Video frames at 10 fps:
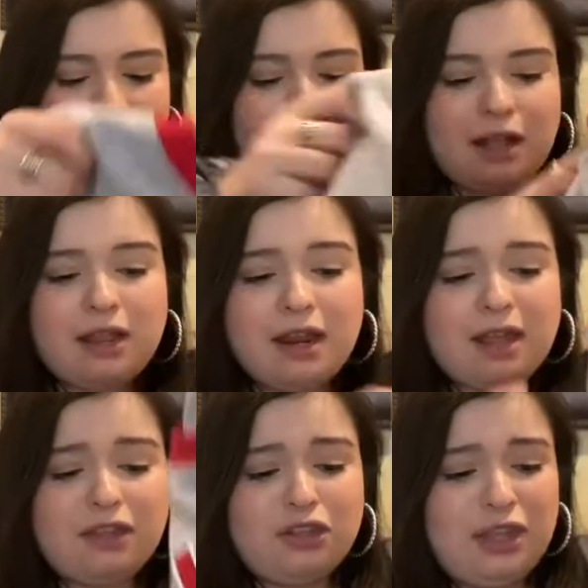And
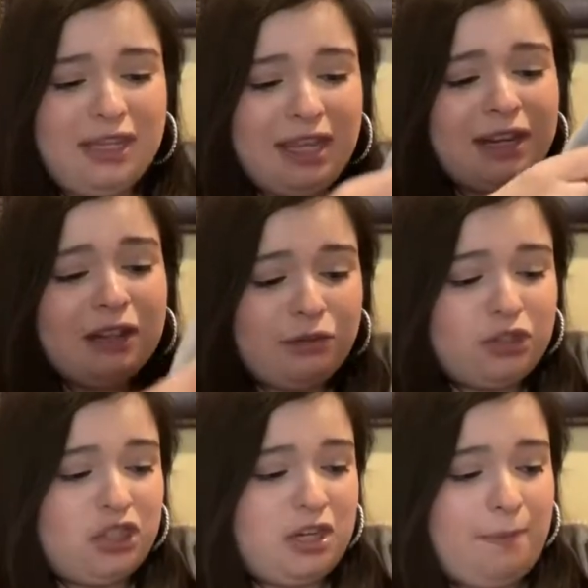I think that
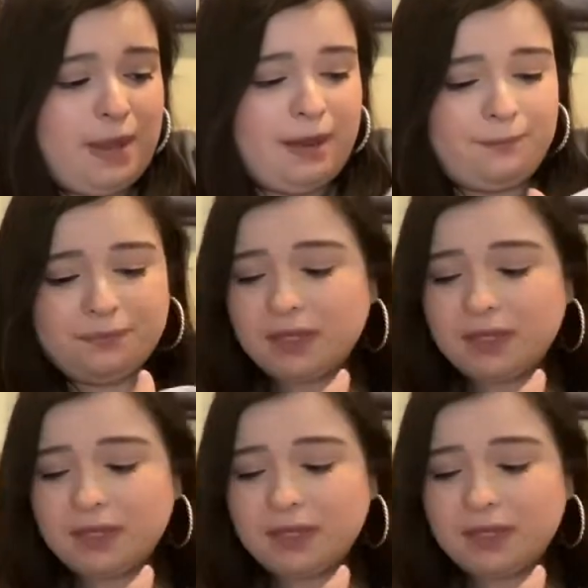includes shipping.